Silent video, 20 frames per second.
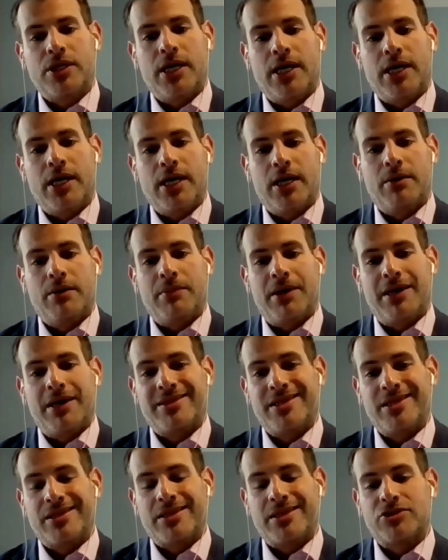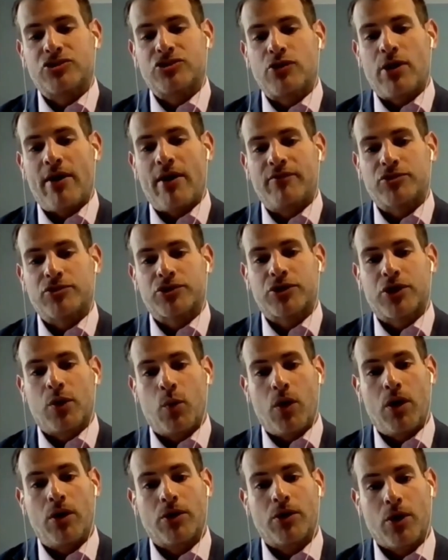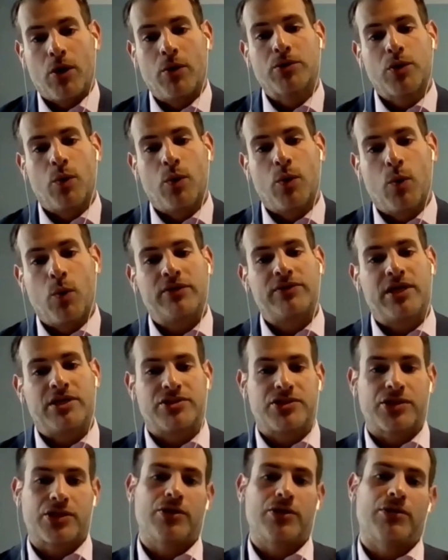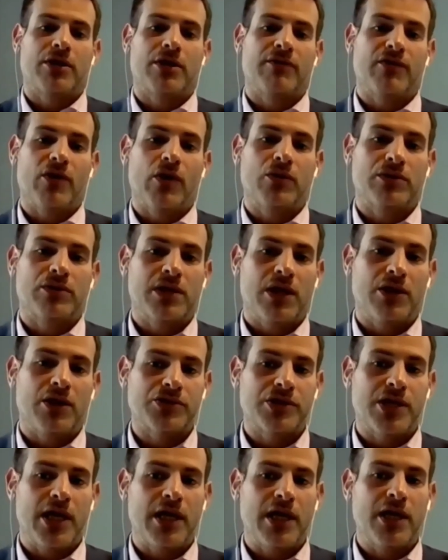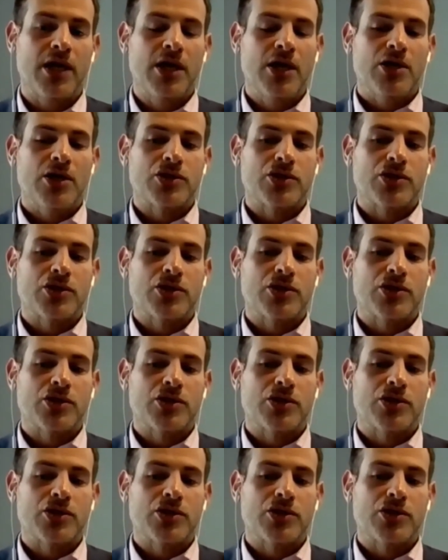I think that travelers are going to want that security of a hotel stay.